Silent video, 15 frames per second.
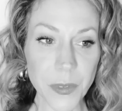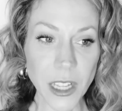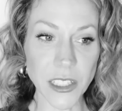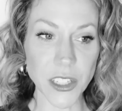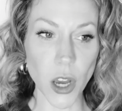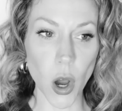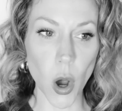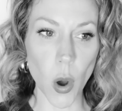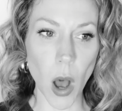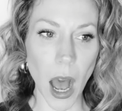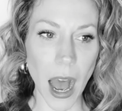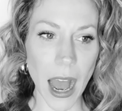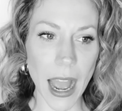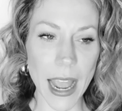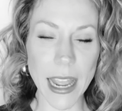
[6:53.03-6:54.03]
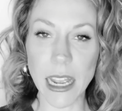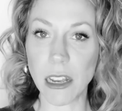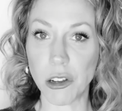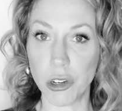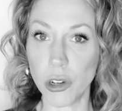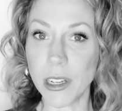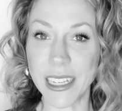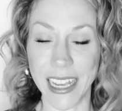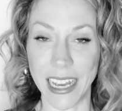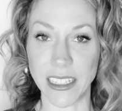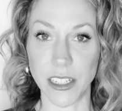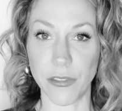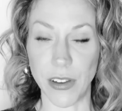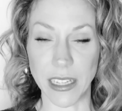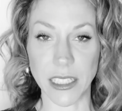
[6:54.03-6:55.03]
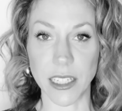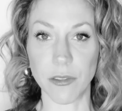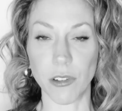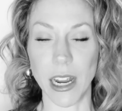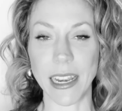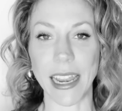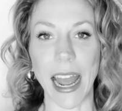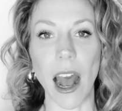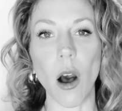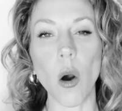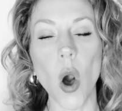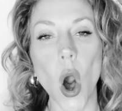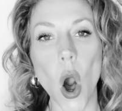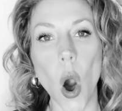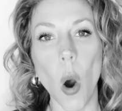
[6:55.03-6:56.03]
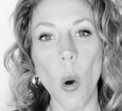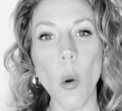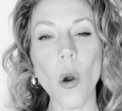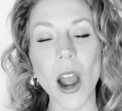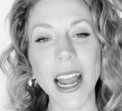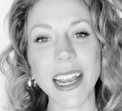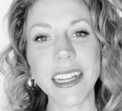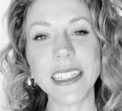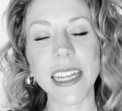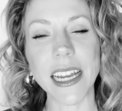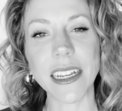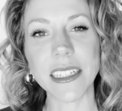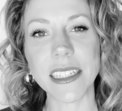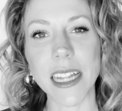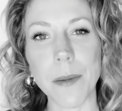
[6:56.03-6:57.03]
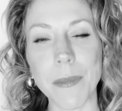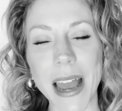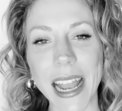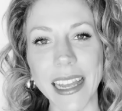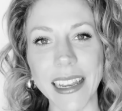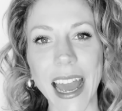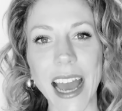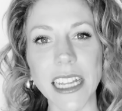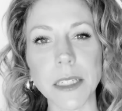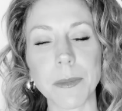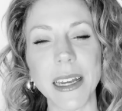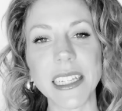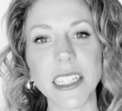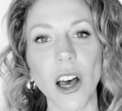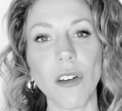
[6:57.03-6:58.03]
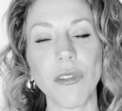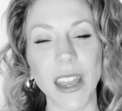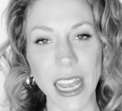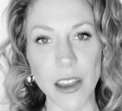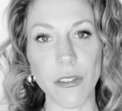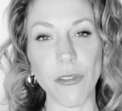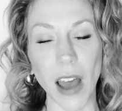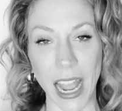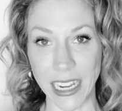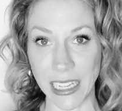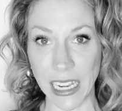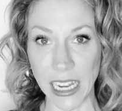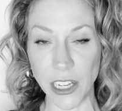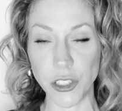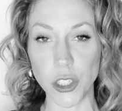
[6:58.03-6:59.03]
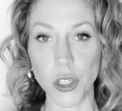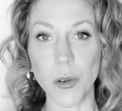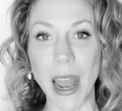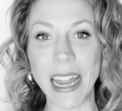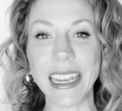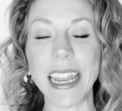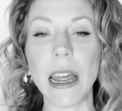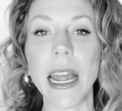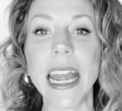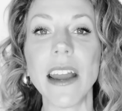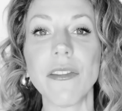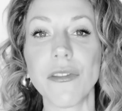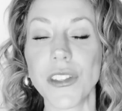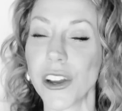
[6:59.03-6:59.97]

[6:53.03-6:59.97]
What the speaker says: so I could get defensive right now, or I could take a step back and ask myself if I need to and if